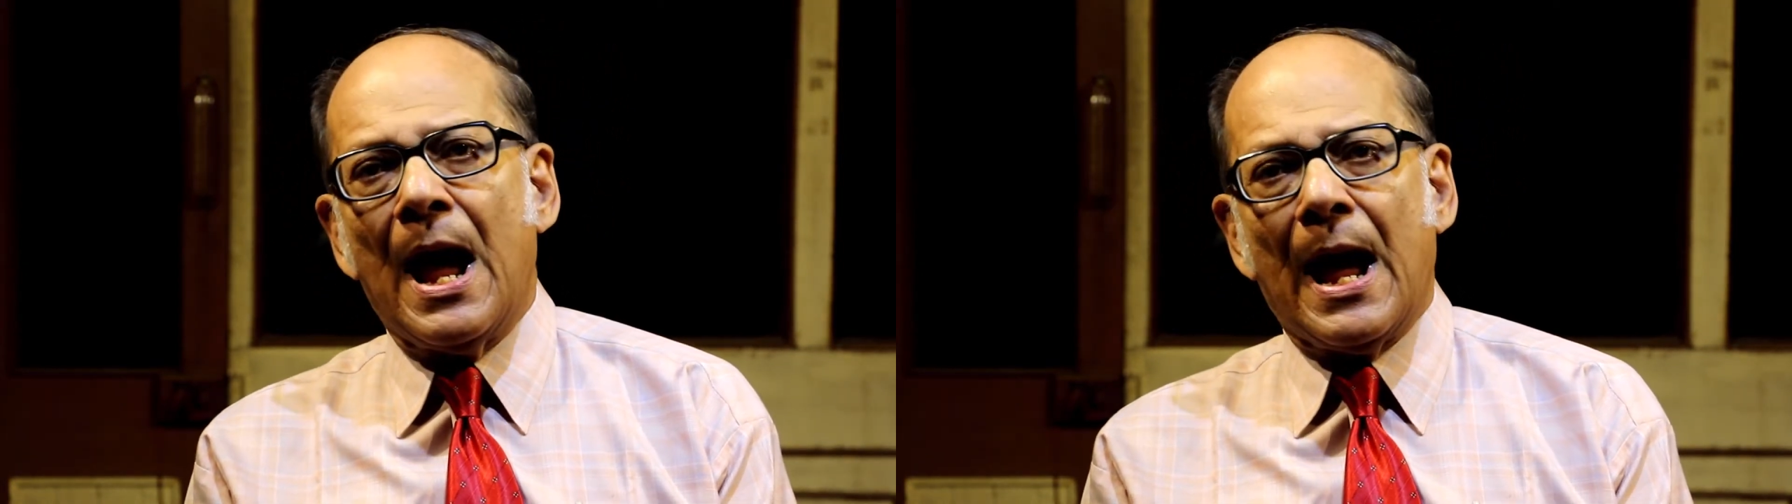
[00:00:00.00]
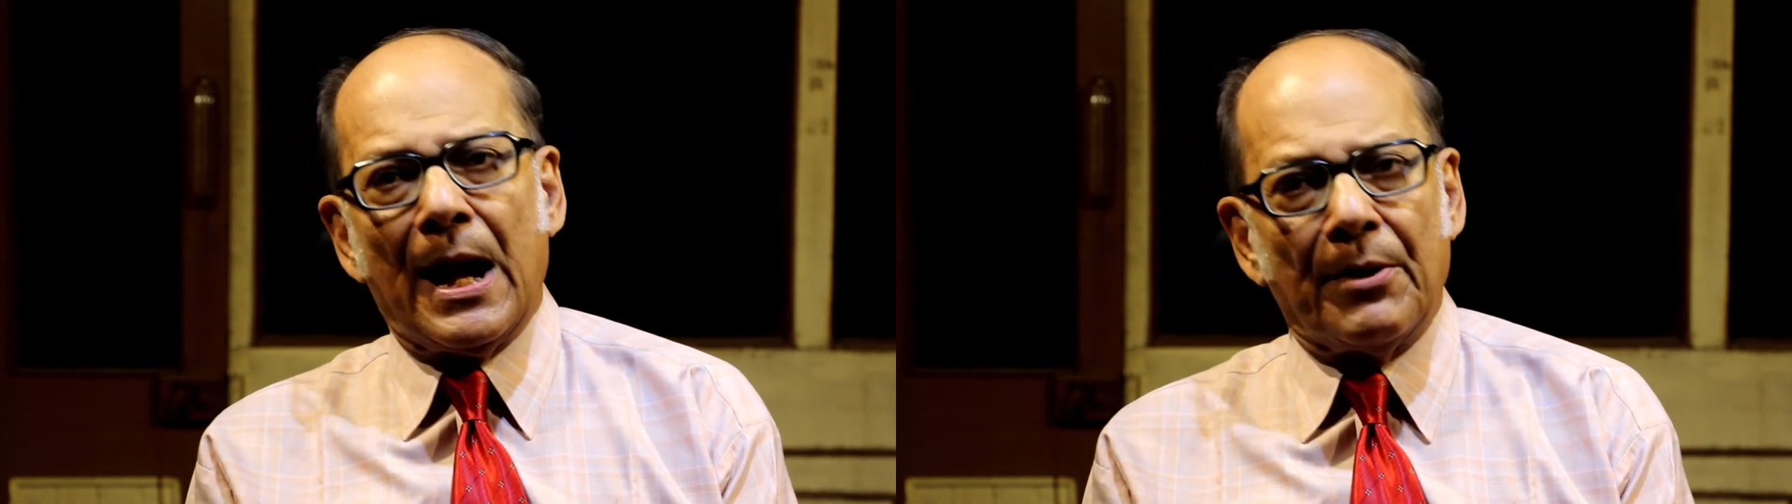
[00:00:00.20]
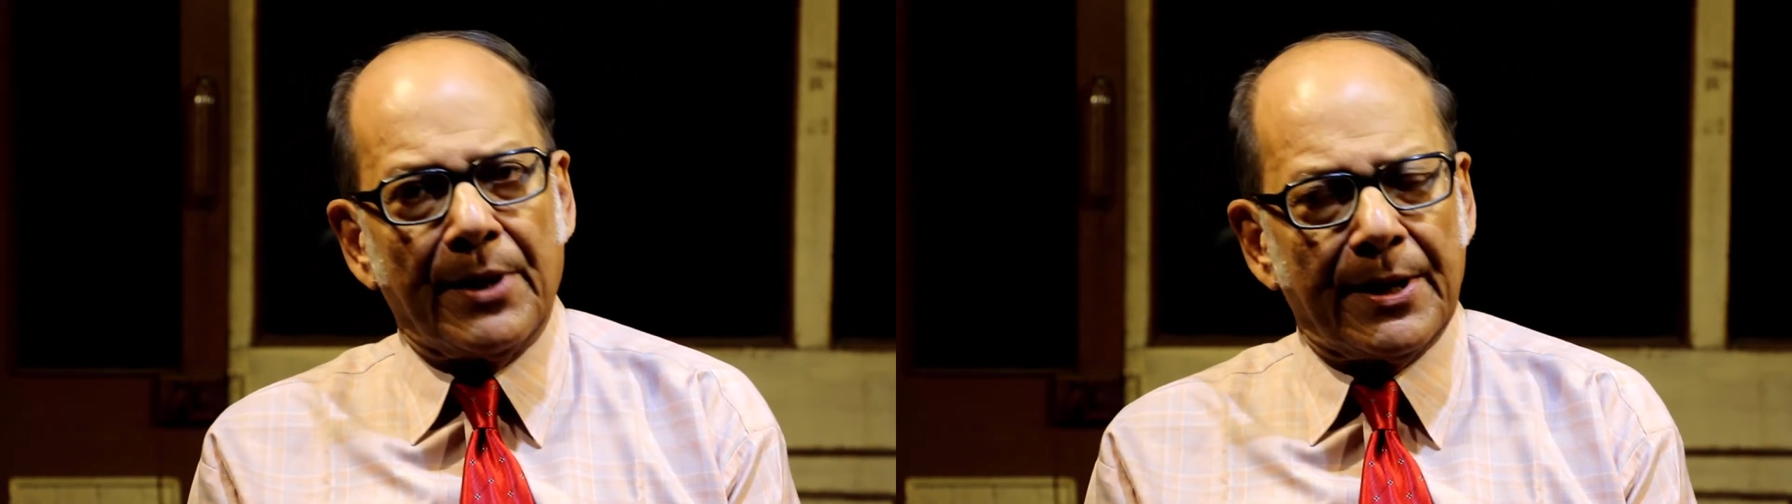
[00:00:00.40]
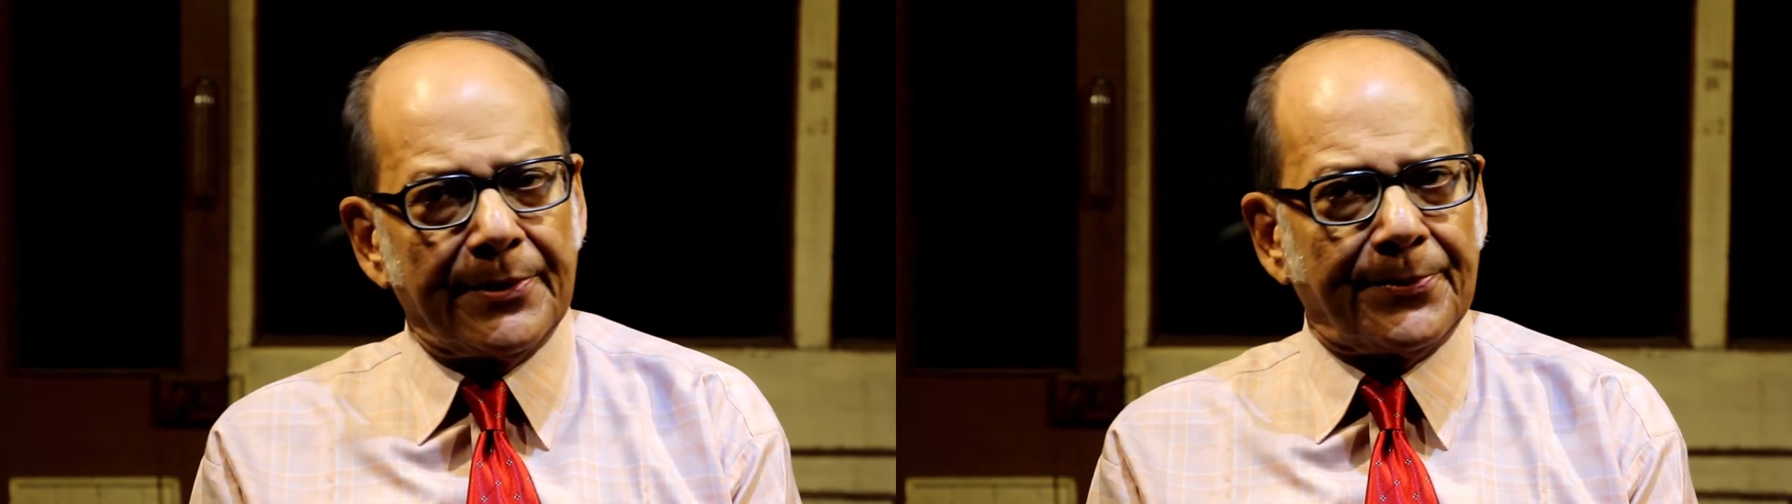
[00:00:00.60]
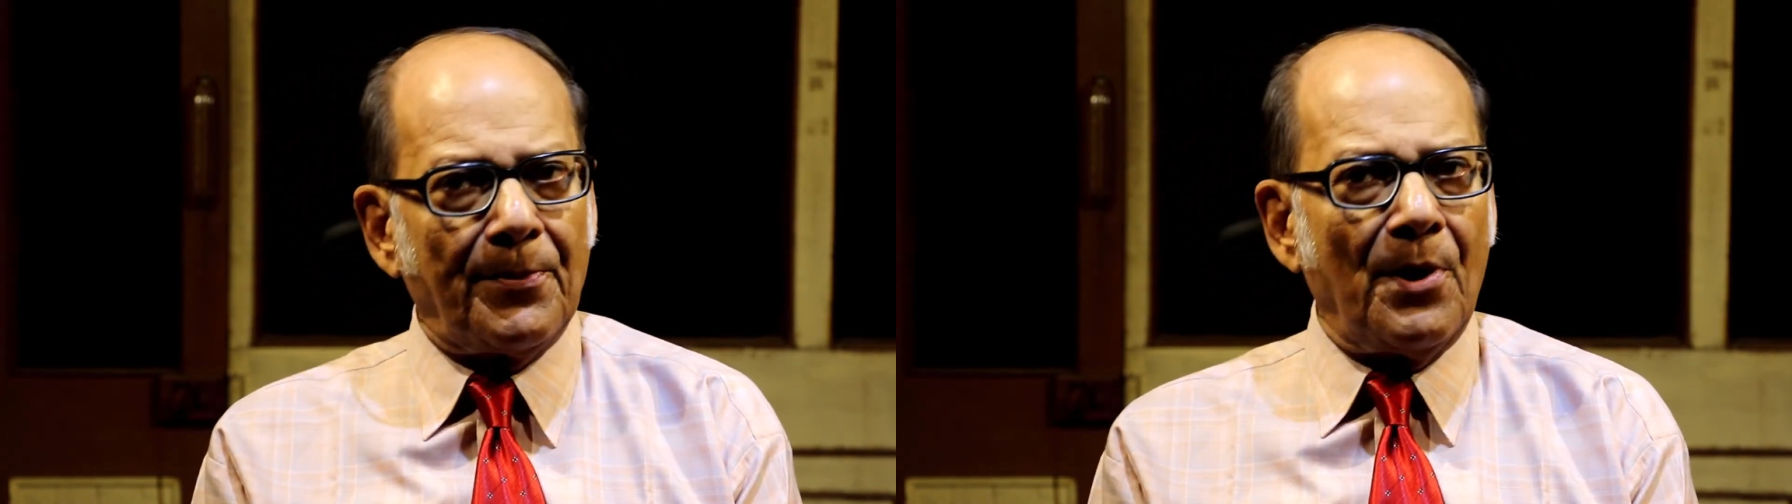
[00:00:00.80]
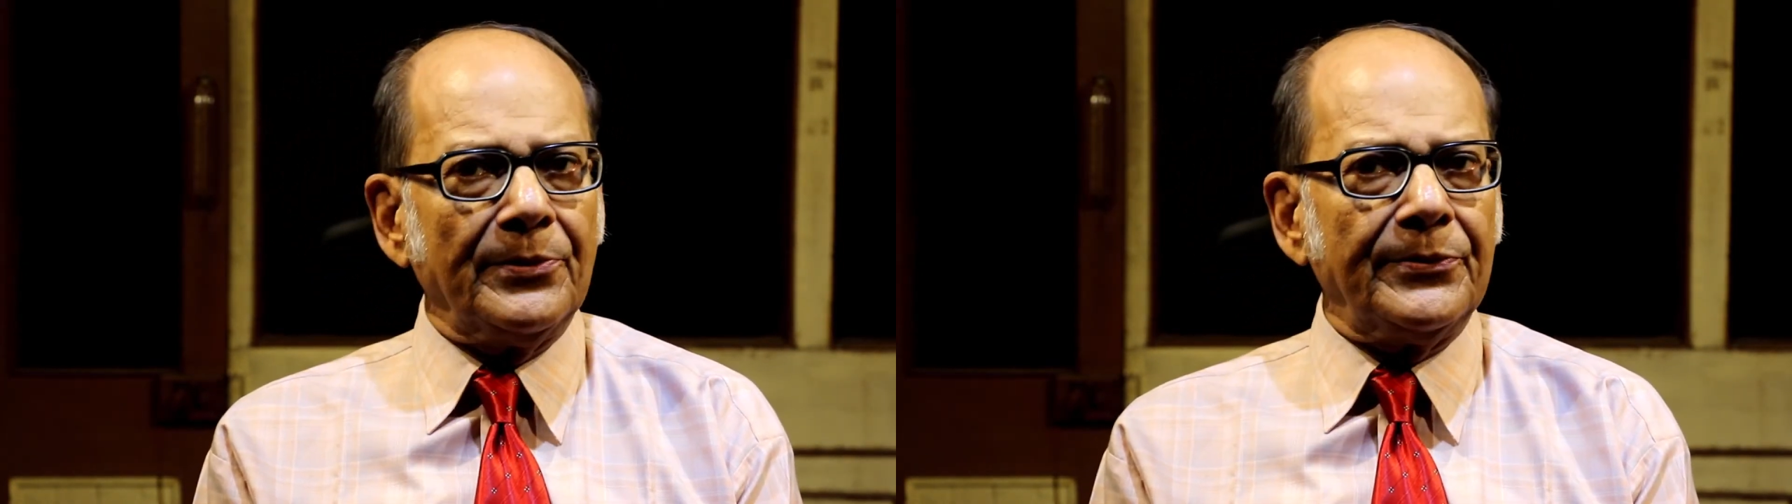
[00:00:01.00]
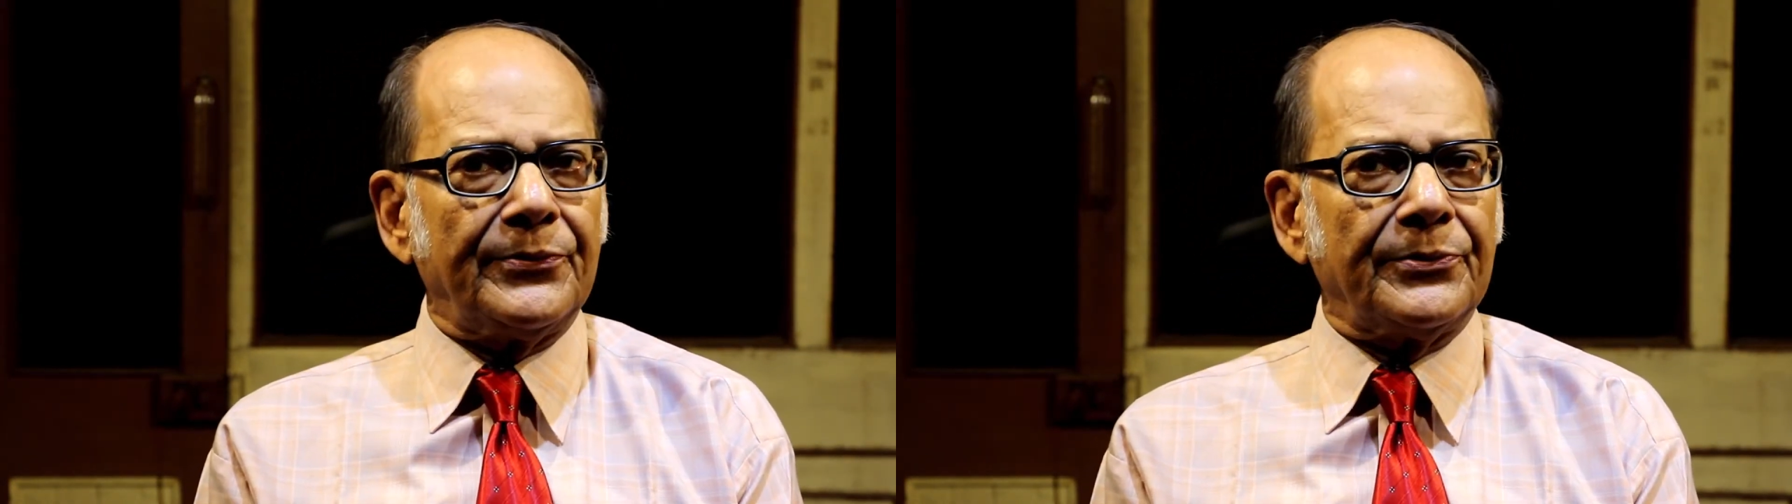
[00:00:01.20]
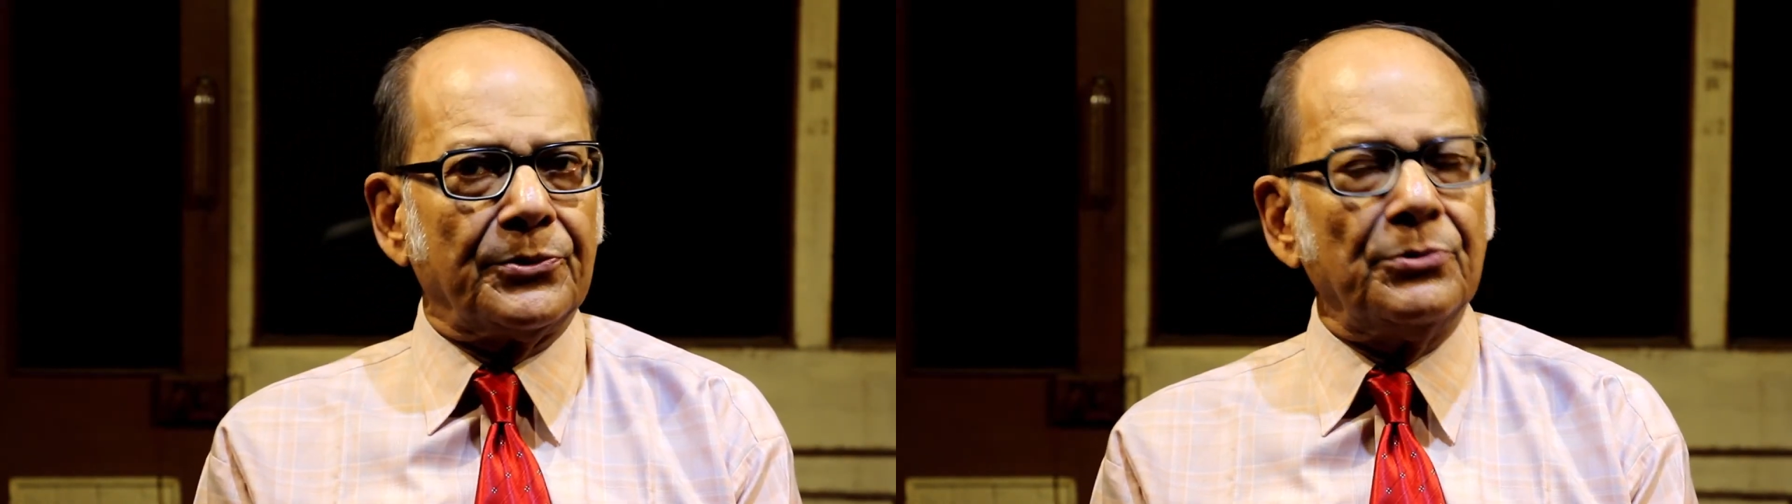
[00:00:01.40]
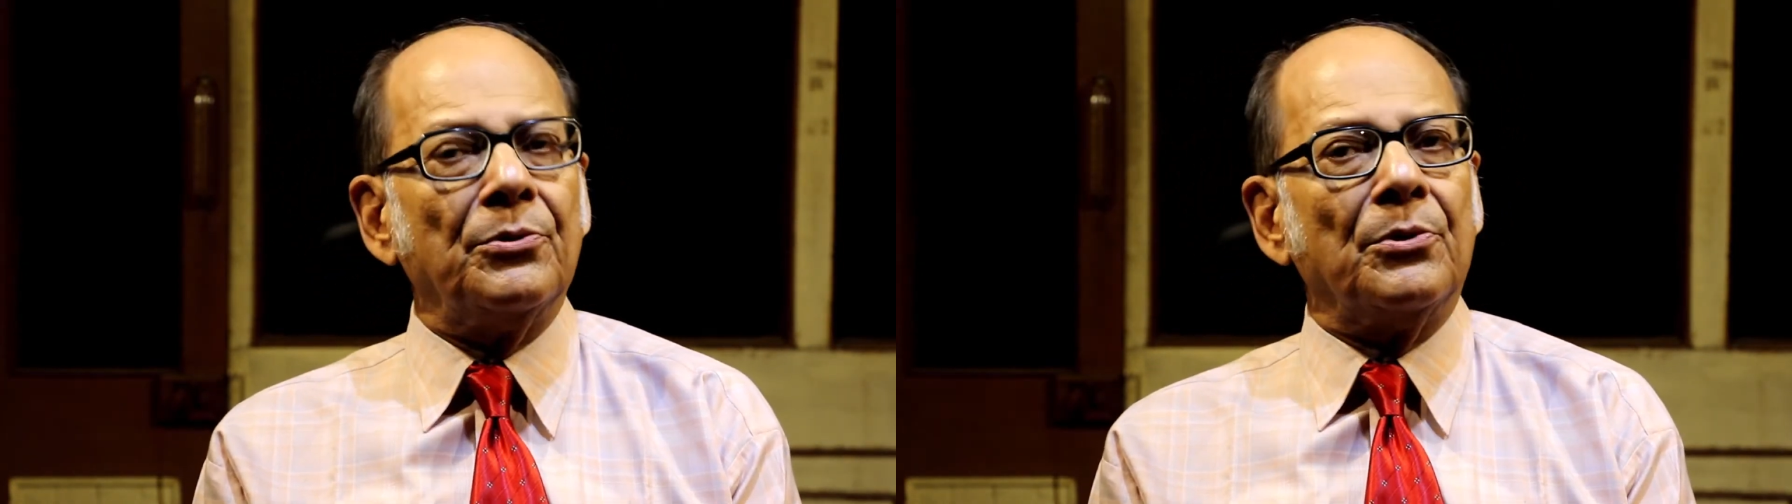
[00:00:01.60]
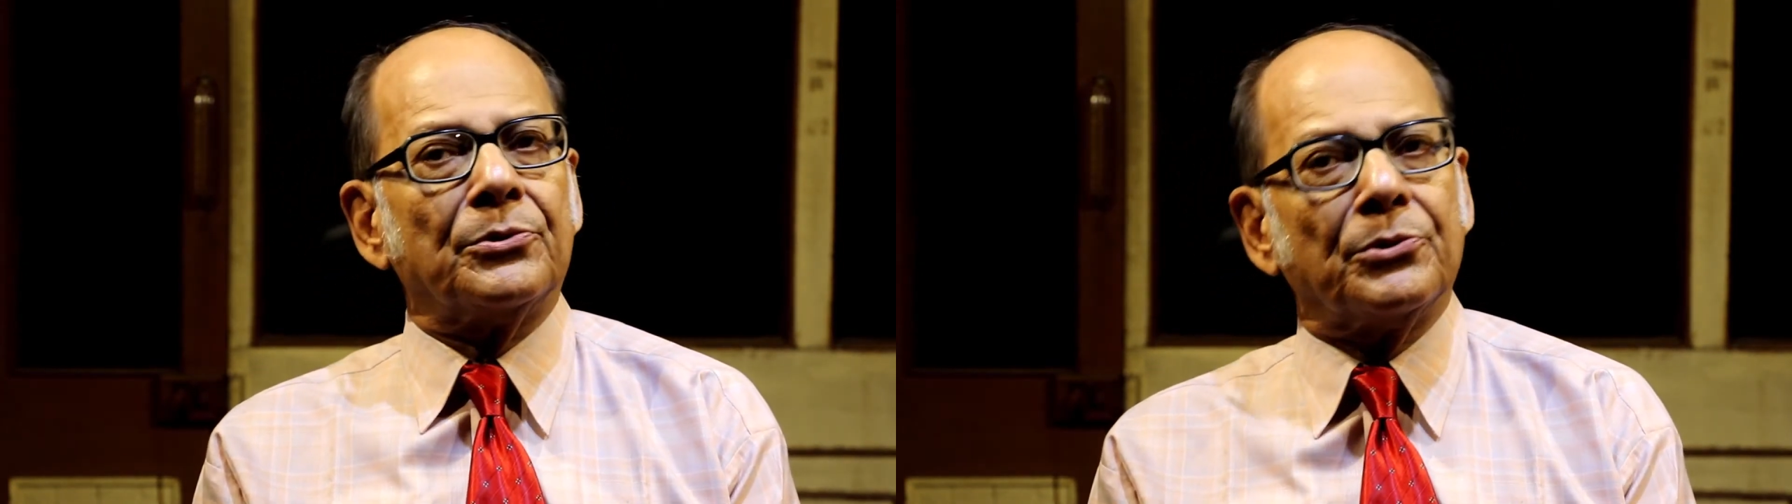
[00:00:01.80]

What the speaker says: away response to